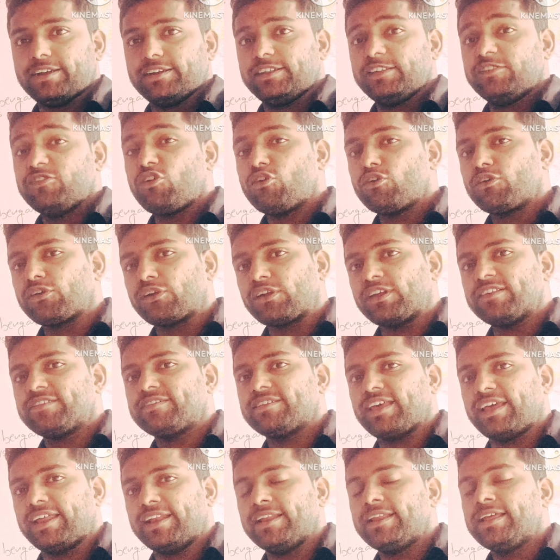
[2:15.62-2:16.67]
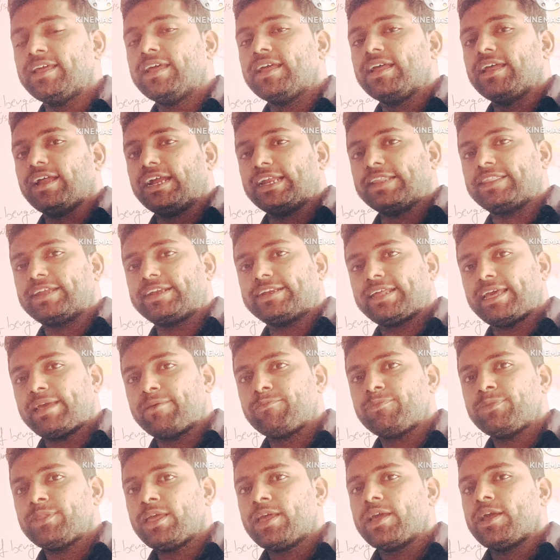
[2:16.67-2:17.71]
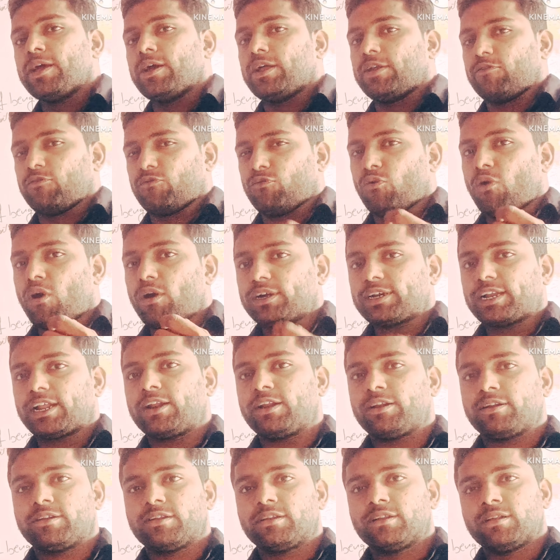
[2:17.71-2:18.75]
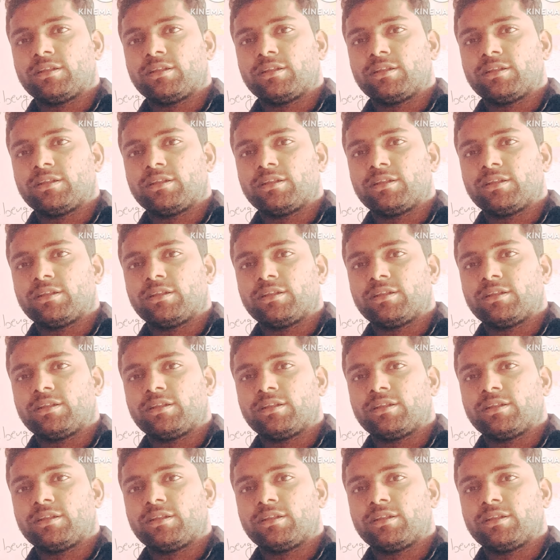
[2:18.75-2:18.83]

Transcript: Desert region at the time water